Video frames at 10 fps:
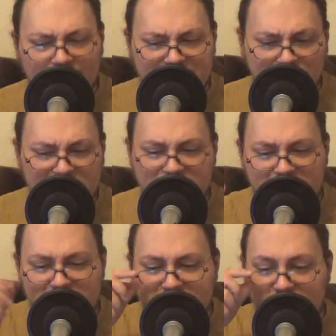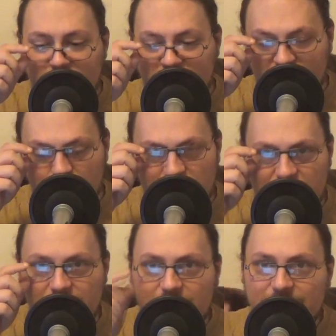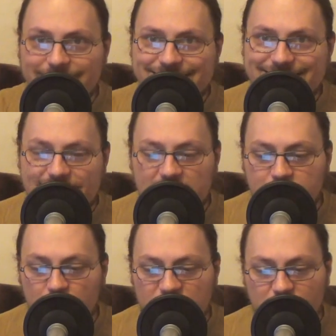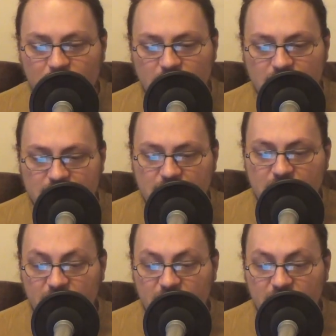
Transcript: So this means there are three distinct possibilities.